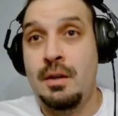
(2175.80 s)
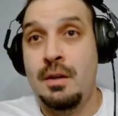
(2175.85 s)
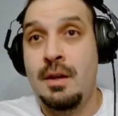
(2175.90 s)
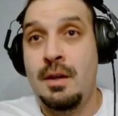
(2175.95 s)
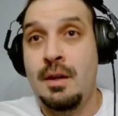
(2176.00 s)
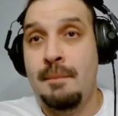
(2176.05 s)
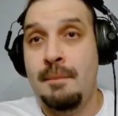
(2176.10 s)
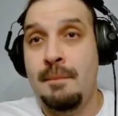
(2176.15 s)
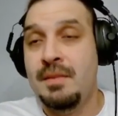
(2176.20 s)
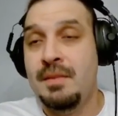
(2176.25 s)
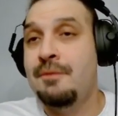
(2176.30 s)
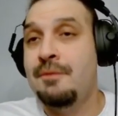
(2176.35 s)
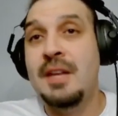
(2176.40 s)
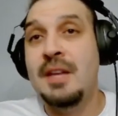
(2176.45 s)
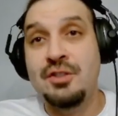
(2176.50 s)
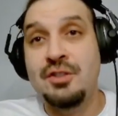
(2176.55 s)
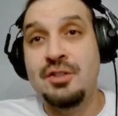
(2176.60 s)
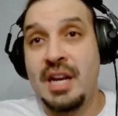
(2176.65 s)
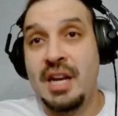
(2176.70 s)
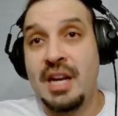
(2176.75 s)
If they
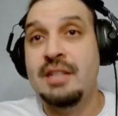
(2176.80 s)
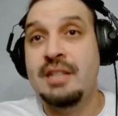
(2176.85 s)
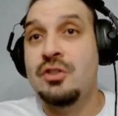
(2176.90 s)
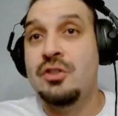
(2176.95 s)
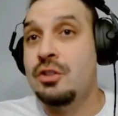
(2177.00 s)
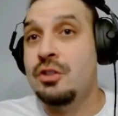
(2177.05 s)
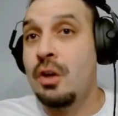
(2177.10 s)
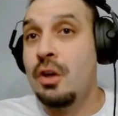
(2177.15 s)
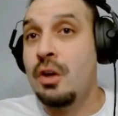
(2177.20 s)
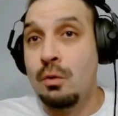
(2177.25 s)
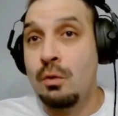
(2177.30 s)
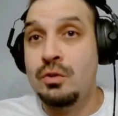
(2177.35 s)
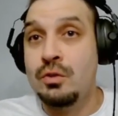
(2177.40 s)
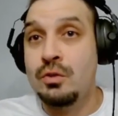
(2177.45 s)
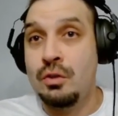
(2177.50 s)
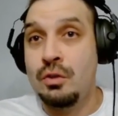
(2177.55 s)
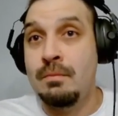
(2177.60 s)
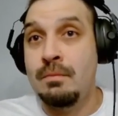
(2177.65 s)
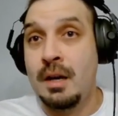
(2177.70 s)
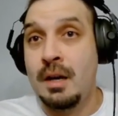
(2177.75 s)
change the tone too
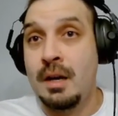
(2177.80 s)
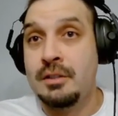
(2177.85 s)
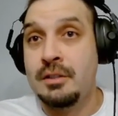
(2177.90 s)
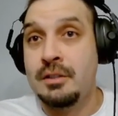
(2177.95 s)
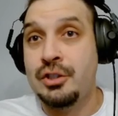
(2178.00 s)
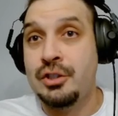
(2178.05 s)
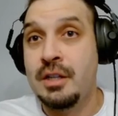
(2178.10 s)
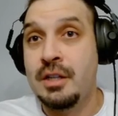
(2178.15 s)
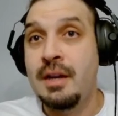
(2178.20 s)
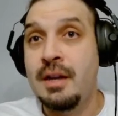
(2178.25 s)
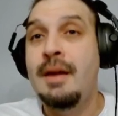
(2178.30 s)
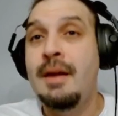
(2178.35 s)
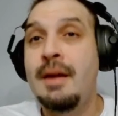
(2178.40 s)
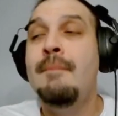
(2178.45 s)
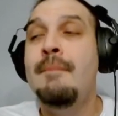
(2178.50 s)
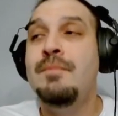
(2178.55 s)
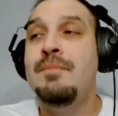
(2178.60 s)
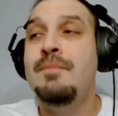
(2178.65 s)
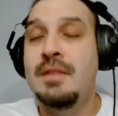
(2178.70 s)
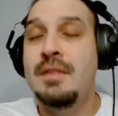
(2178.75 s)
much,
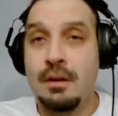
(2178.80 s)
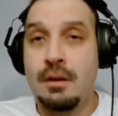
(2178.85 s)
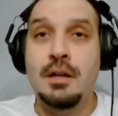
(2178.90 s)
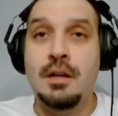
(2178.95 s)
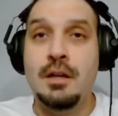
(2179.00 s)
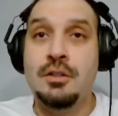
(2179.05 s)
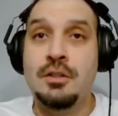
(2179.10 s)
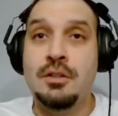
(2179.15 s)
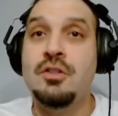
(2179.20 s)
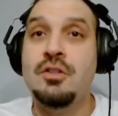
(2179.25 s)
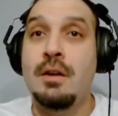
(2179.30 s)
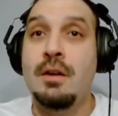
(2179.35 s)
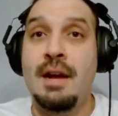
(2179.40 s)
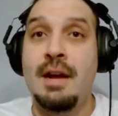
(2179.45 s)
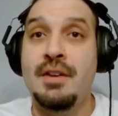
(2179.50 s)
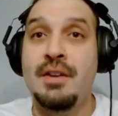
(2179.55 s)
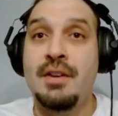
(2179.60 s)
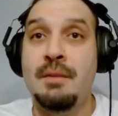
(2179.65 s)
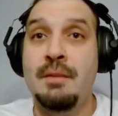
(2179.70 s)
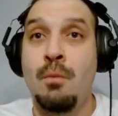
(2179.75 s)
they're going to start having
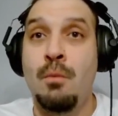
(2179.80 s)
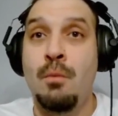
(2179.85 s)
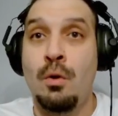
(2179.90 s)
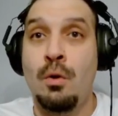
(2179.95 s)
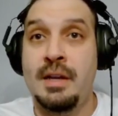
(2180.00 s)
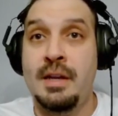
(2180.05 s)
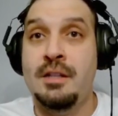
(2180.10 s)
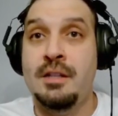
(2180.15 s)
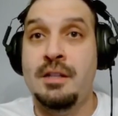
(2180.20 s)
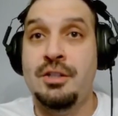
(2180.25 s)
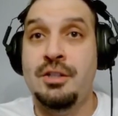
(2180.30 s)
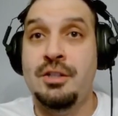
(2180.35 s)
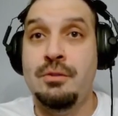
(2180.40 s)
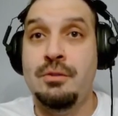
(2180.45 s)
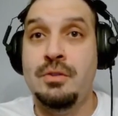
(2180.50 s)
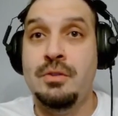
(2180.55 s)
more issues.